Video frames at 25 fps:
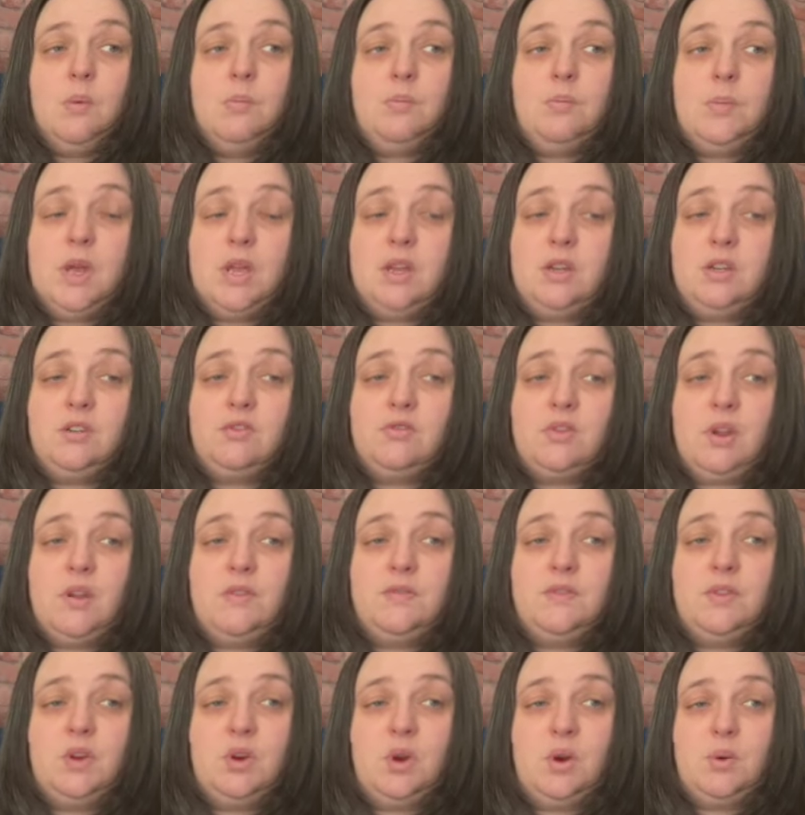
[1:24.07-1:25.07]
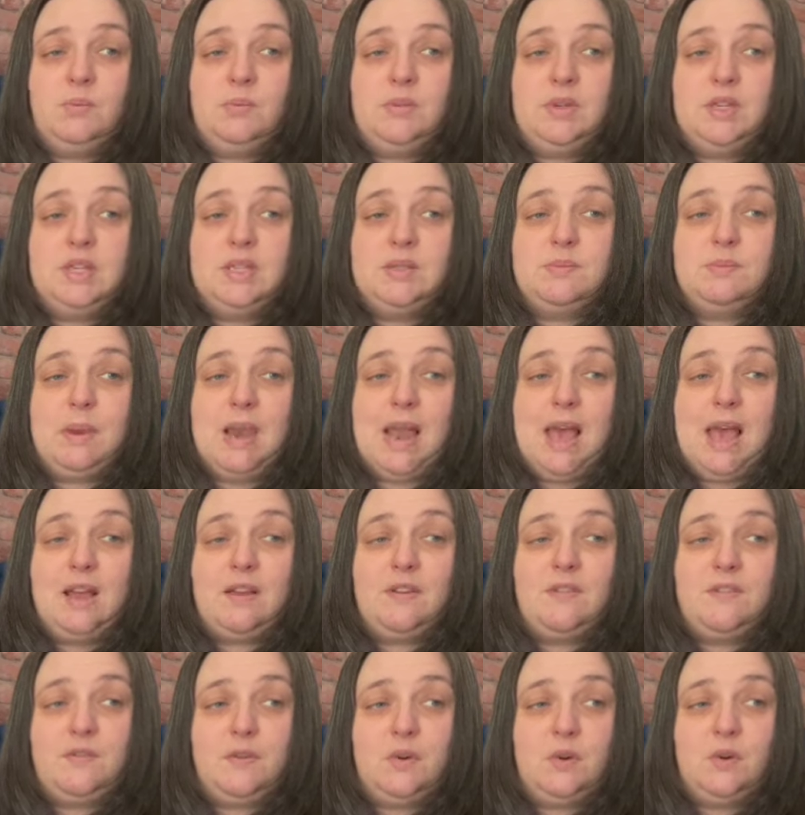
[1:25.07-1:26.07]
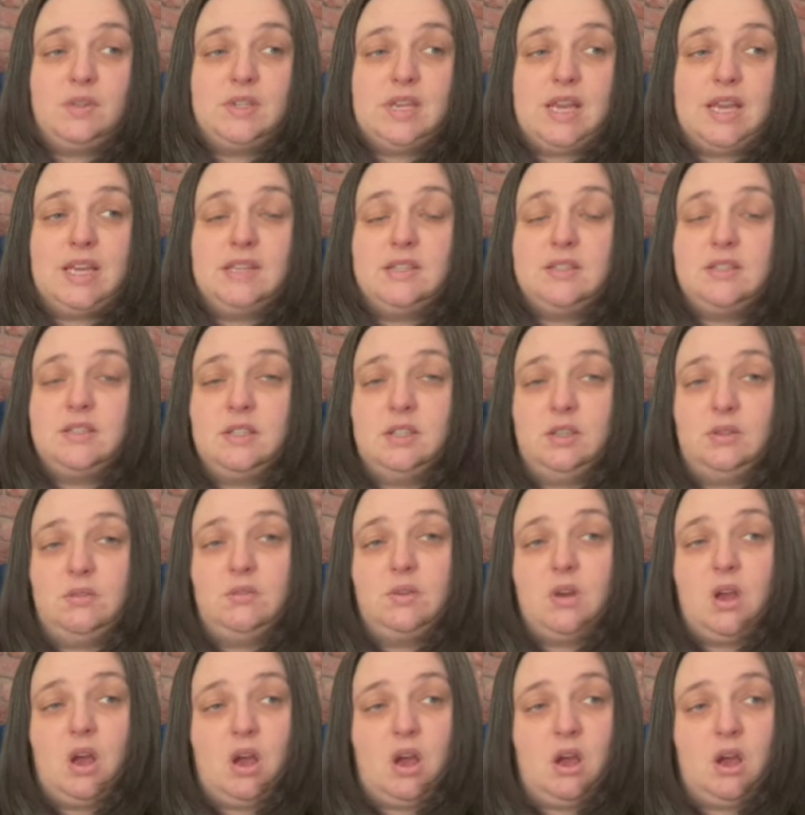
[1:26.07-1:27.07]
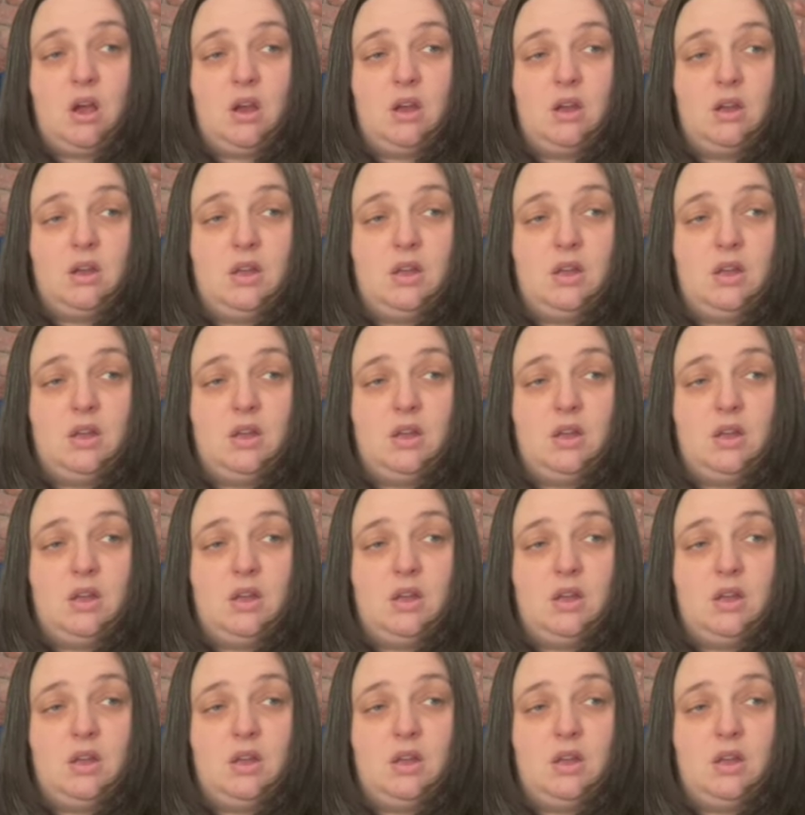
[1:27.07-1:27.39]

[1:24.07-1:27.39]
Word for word: Bernard drove the company's black Ford 8 saloon car,